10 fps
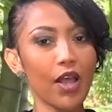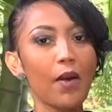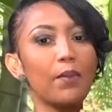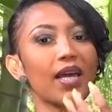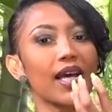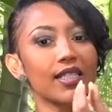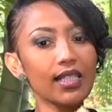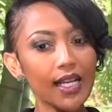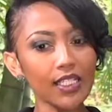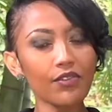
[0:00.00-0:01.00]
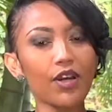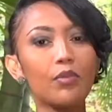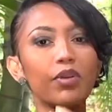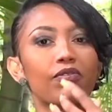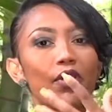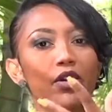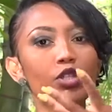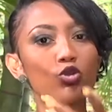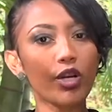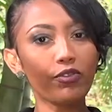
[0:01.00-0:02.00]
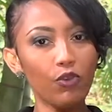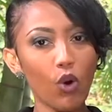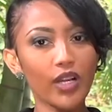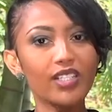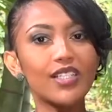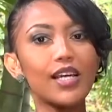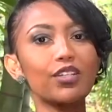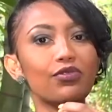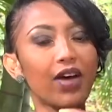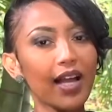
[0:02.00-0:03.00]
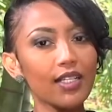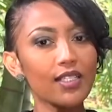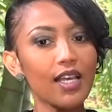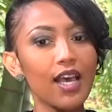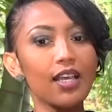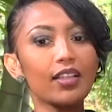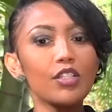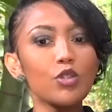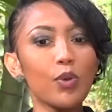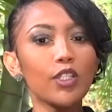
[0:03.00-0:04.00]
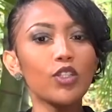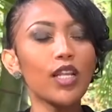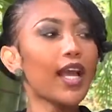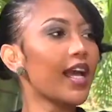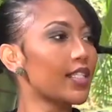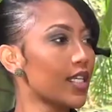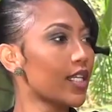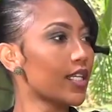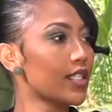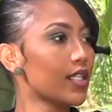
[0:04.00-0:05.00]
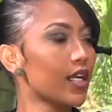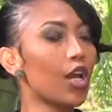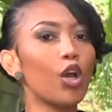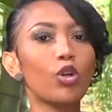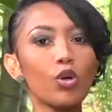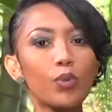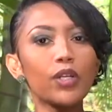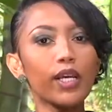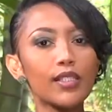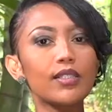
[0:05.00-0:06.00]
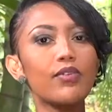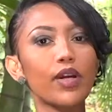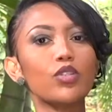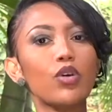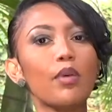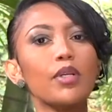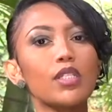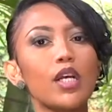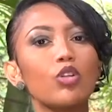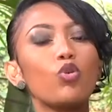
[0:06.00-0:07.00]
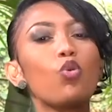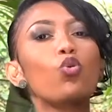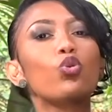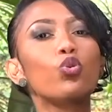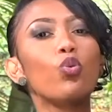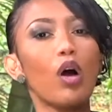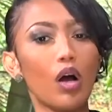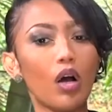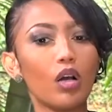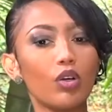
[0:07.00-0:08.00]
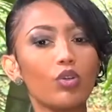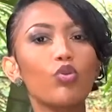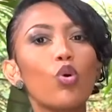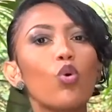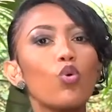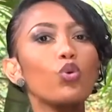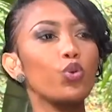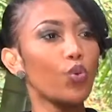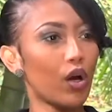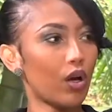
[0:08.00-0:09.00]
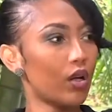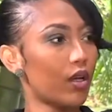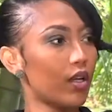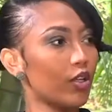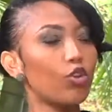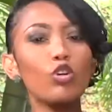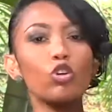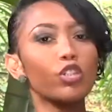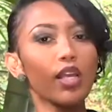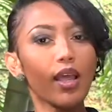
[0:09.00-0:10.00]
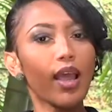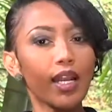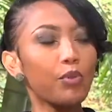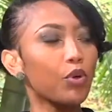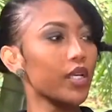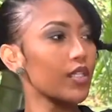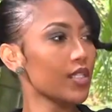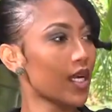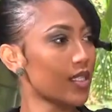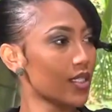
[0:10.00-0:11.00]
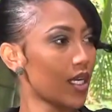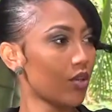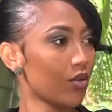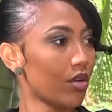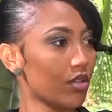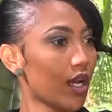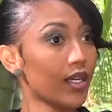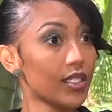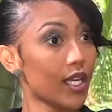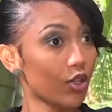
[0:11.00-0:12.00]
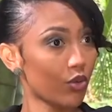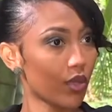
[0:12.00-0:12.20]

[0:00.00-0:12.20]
Be assertive and be very straightforward. State facts. This person, like I said yesterday, nobody has the right to come and tell you who you are. You know who you are. Not anybody else can tell you that.